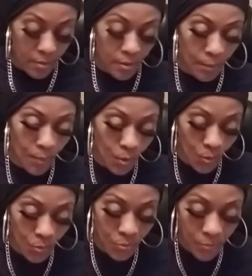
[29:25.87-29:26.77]
The
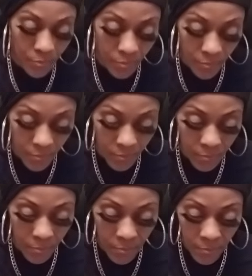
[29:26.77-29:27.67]
moon.
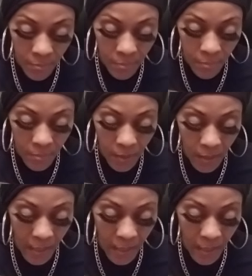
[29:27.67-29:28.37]
Yeah,